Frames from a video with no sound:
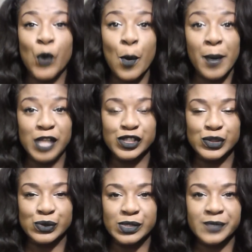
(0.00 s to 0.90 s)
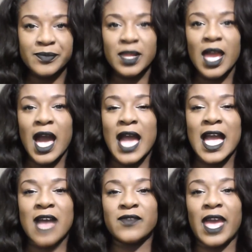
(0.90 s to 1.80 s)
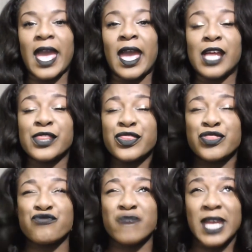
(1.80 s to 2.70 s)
bundles. I have 3